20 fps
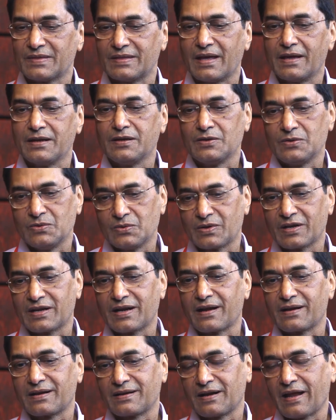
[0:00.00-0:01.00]
then you
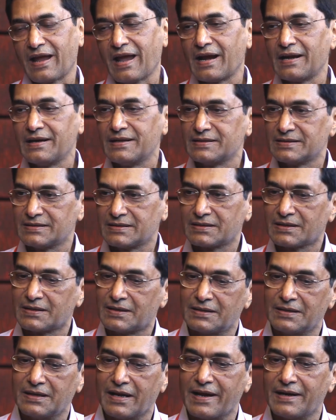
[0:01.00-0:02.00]
can add as a
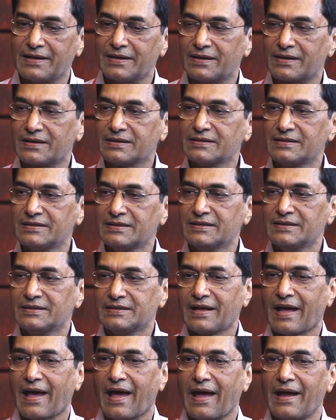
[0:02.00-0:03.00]
third line drug.
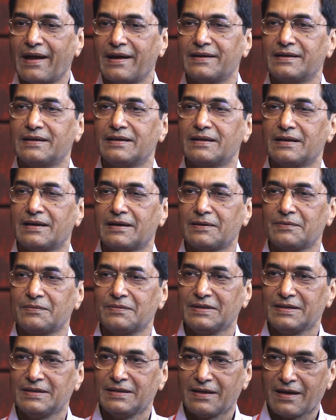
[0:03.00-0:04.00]
And uh,
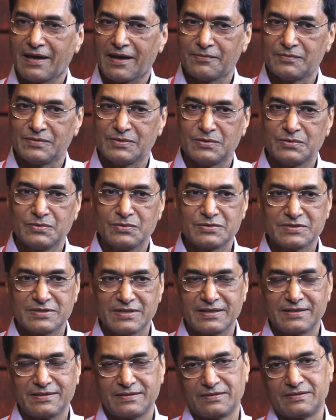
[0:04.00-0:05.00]
we have used
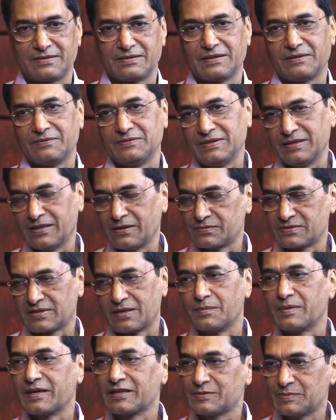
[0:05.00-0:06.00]
it. Uh, we have
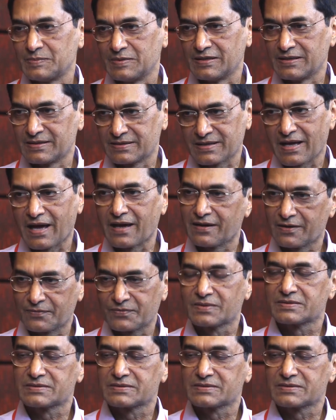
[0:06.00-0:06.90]
some experience. I have